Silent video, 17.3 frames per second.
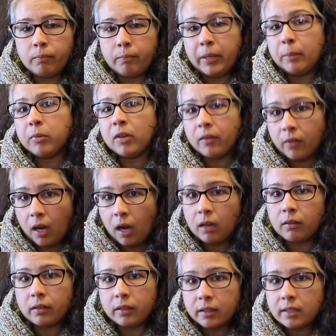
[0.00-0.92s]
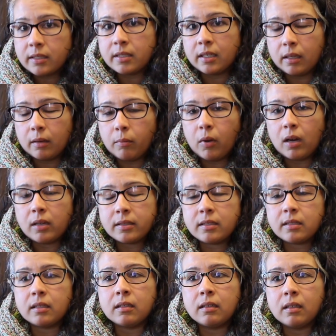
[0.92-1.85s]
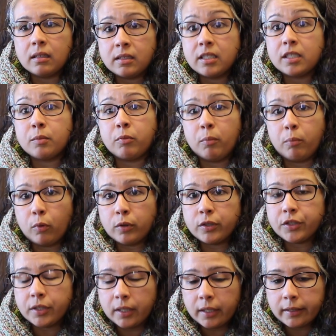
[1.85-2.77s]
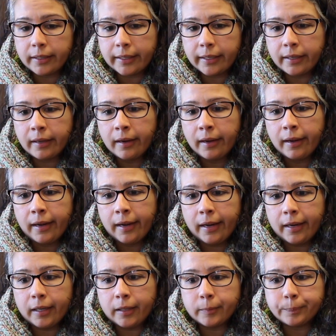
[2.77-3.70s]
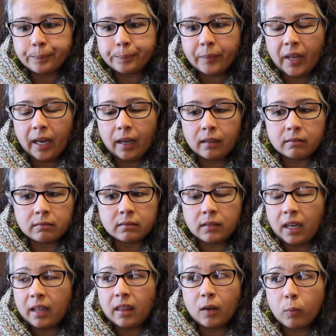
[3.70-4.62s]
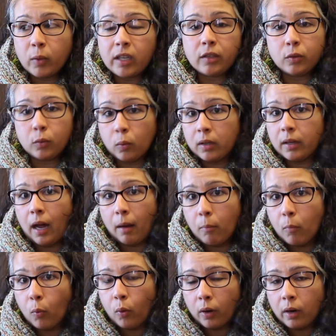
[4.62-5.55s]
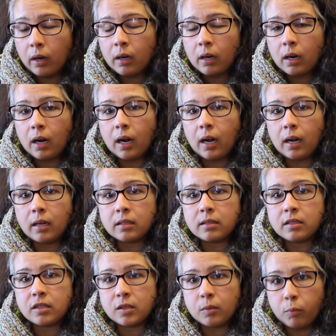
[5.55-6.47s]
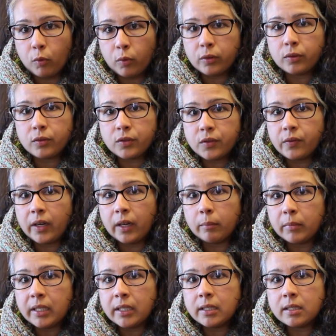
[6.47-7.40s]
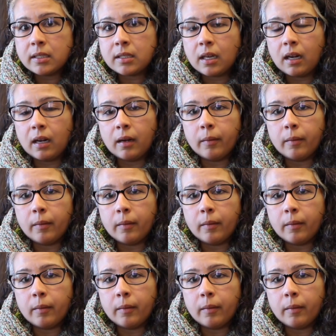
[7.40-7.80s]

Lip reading: people of color in the city of Boston disproportionately. And I think we can do a lot more to support those families.